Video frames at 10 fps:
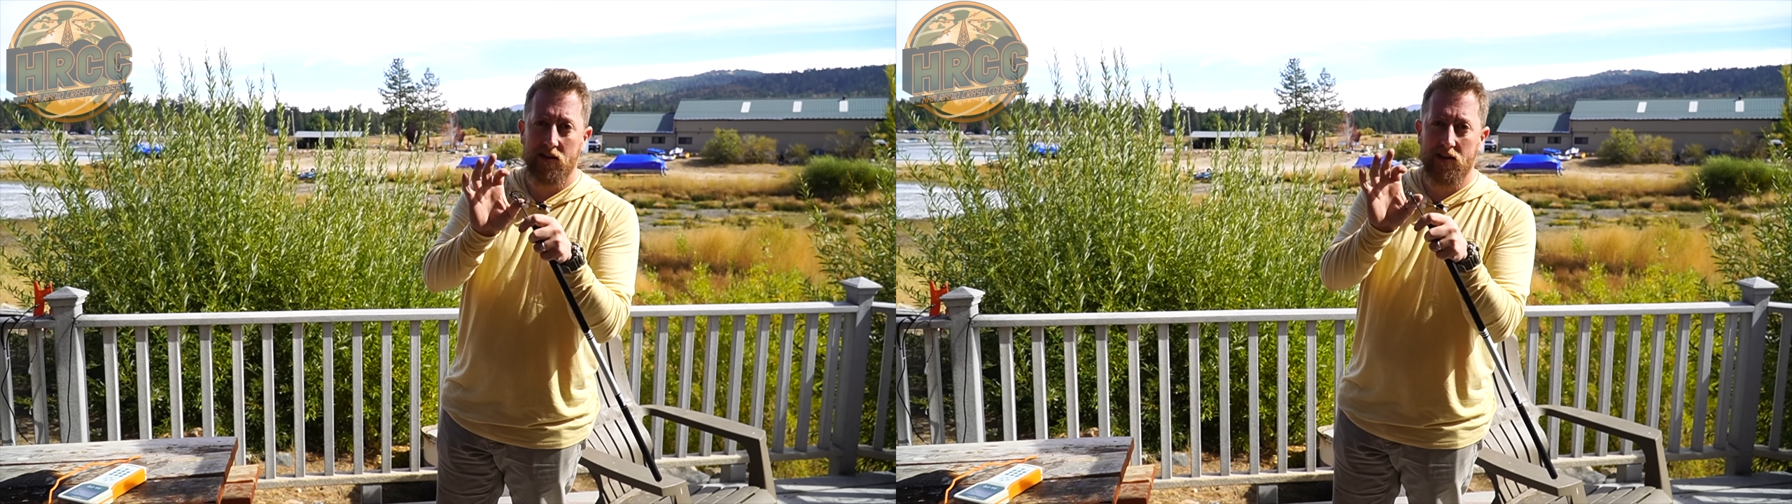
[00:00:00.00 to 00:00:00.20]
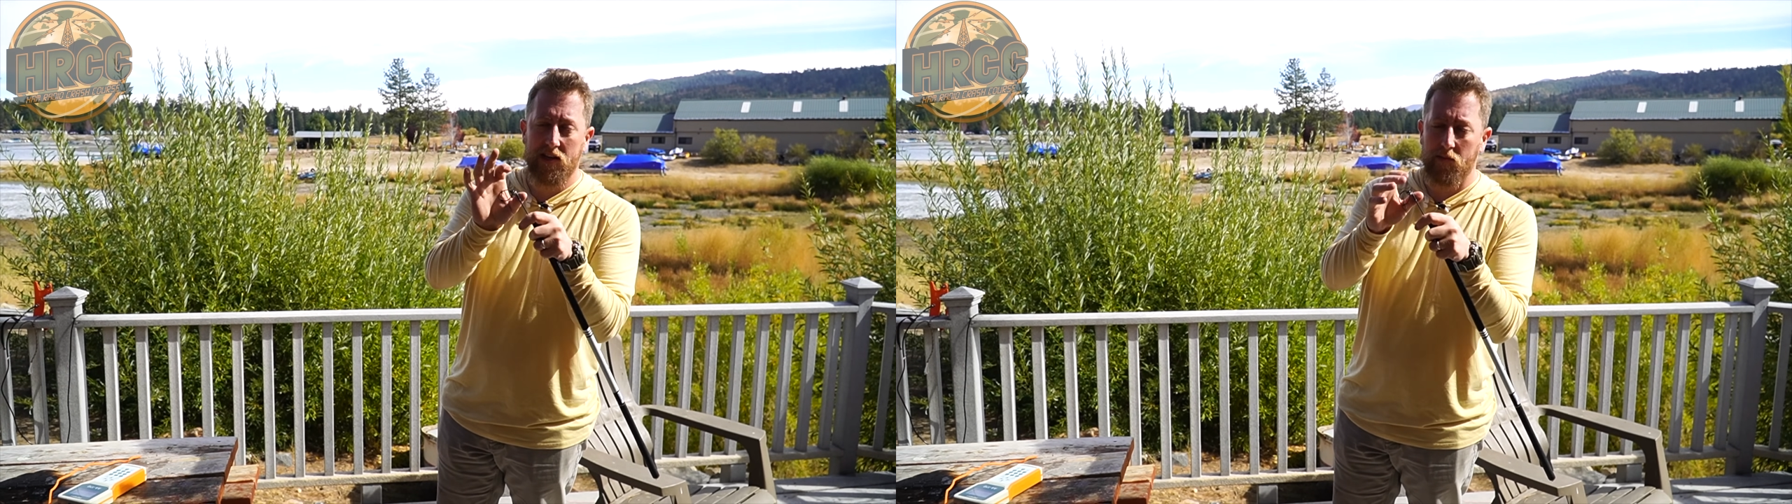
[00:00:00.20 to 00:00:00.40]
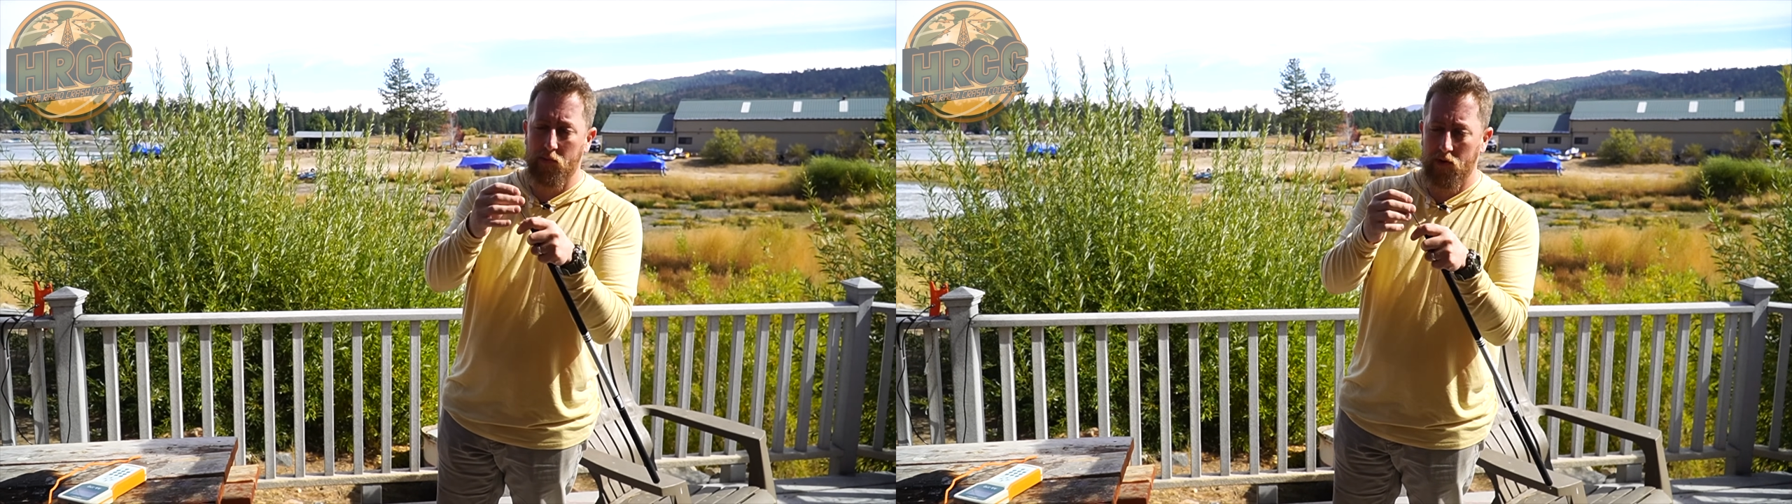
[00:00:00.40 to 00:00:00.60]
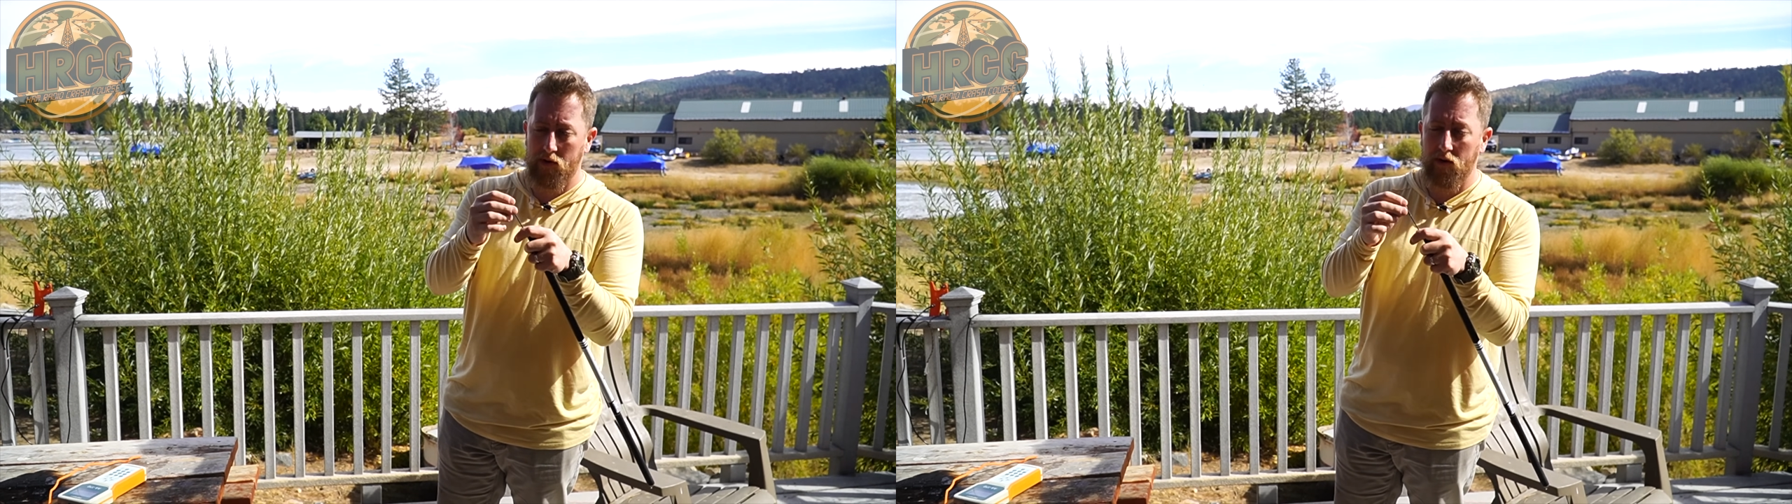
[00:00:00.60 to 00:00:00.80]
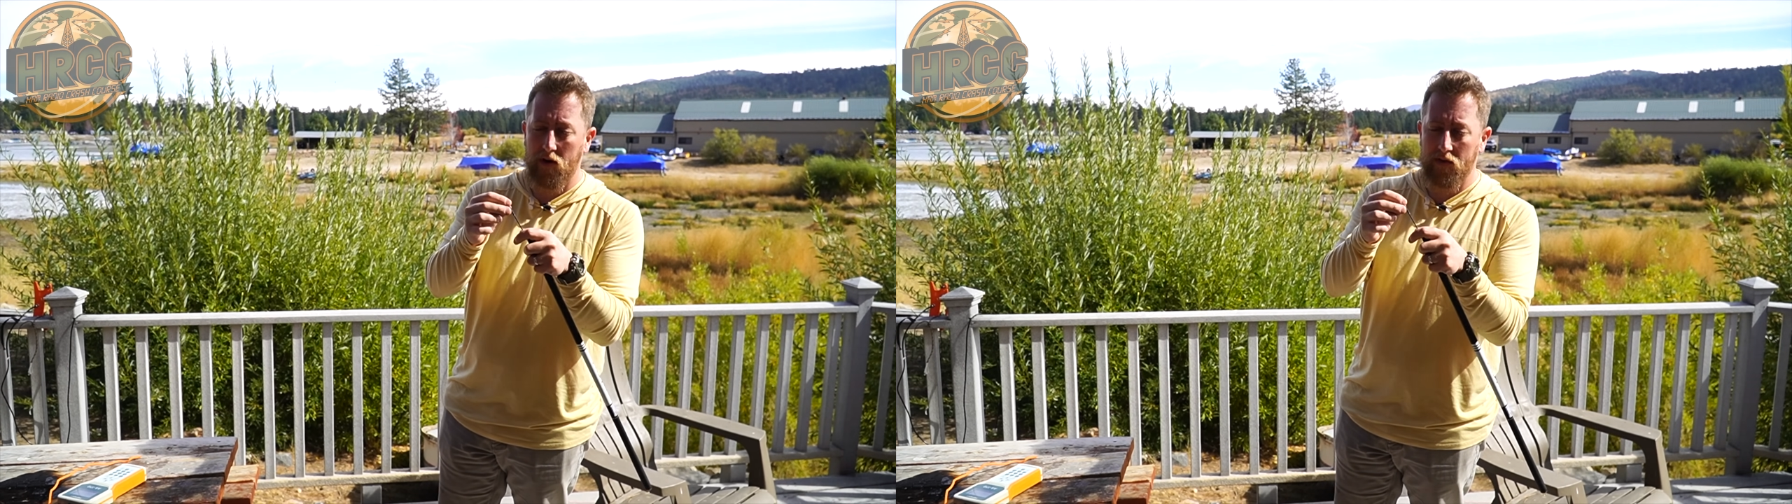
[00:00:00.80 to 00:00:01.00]
tip
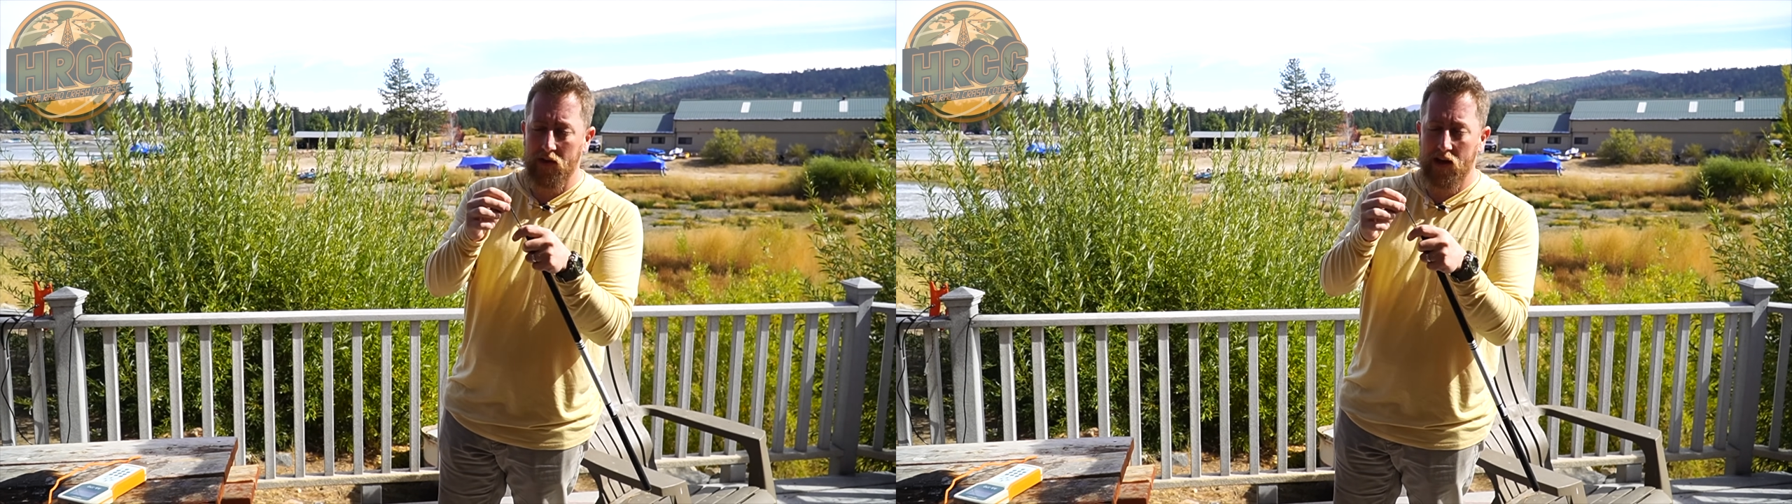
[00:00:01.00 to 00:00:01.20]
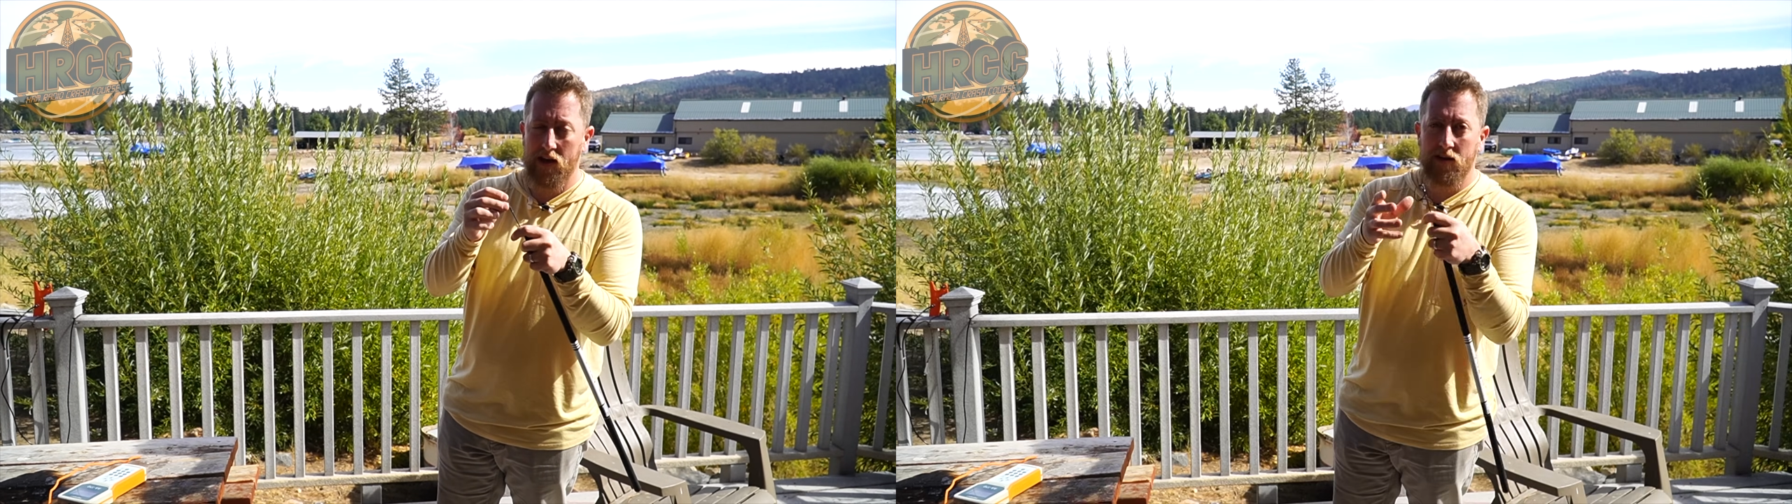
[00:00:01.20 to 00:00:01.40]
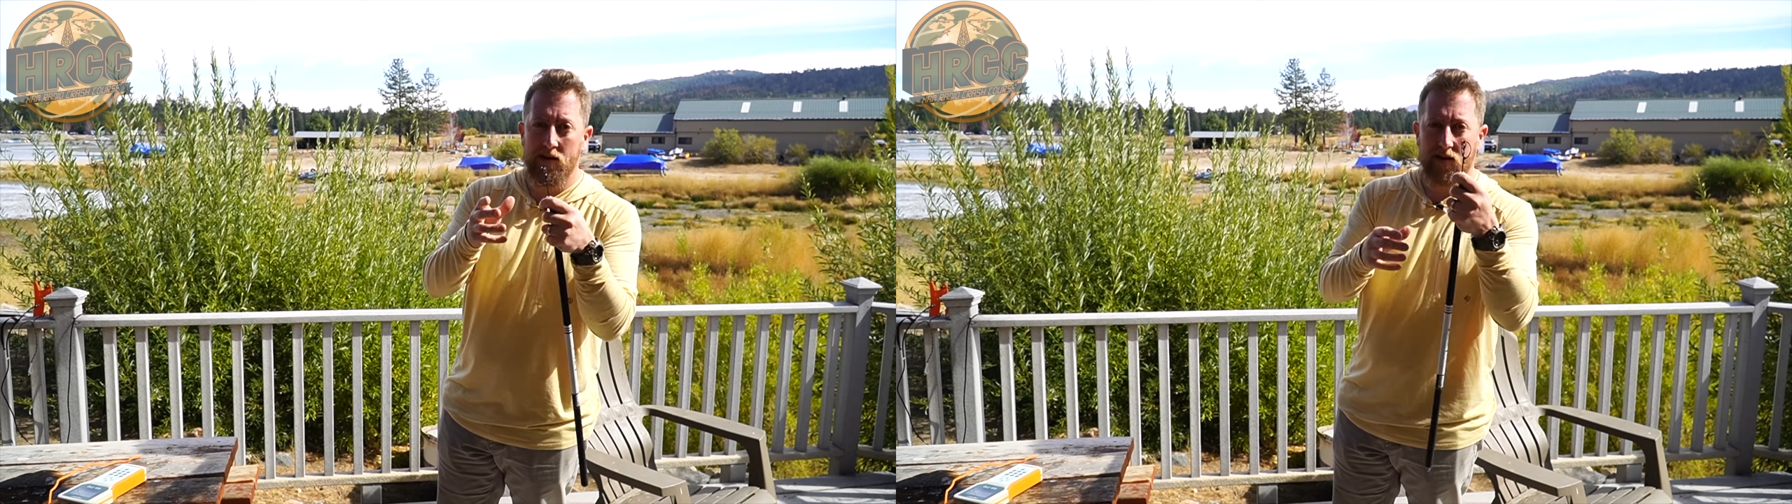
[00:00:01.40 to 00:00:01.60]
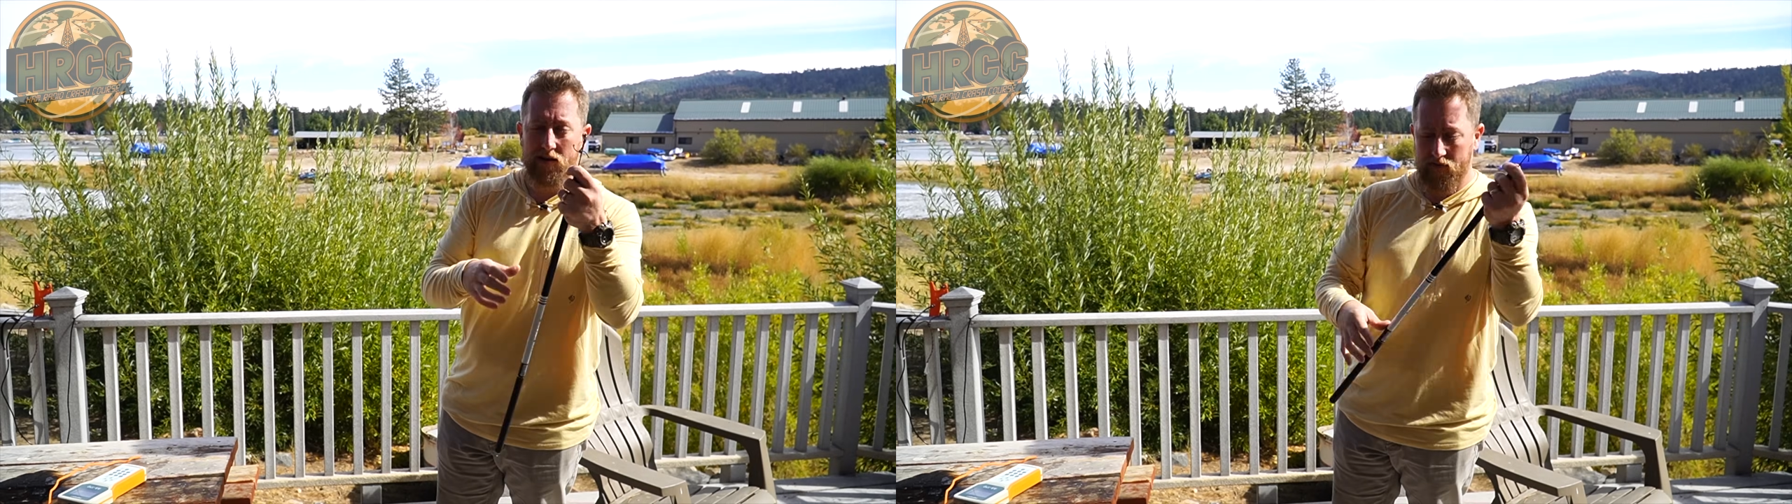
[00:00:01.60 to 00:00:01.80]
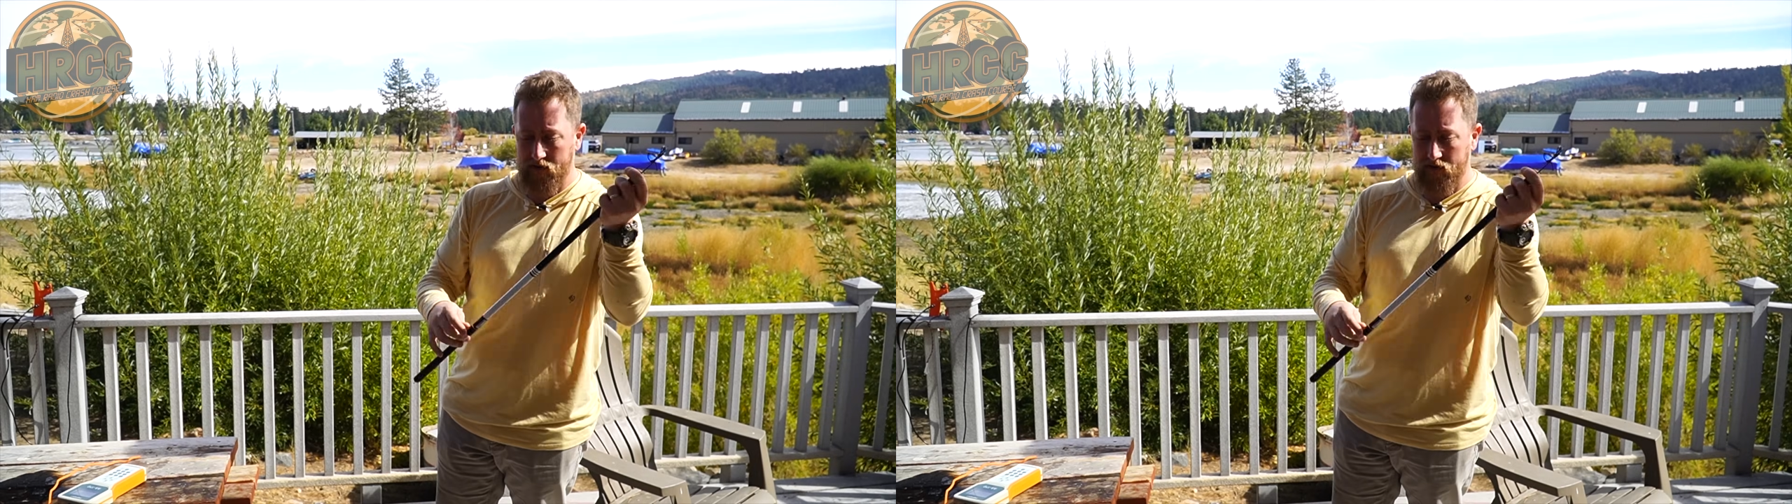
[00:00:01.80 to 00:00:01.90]
on the end of